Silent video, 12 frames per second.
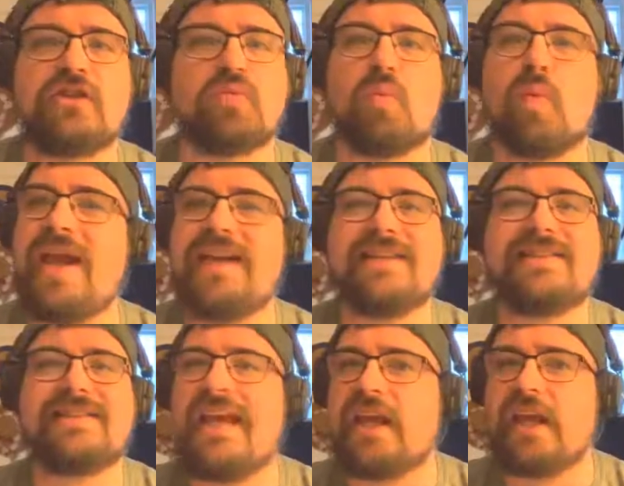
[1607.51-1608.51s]
just waiting to
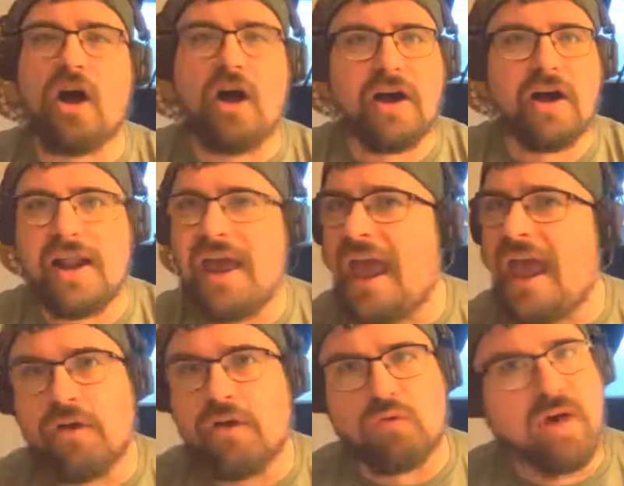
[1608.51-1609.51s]
take it on
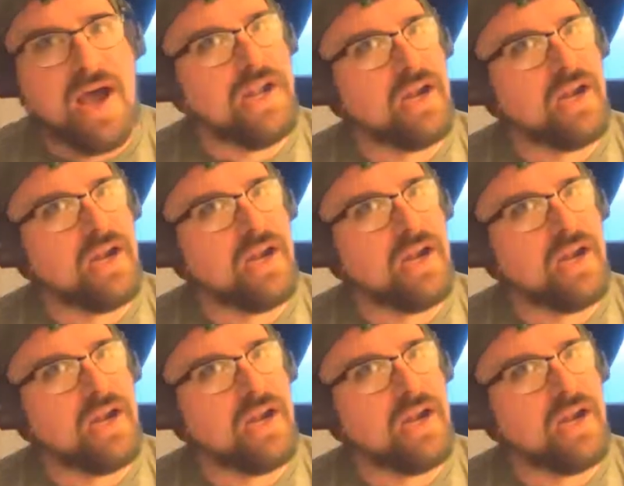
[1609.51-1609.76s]
and ride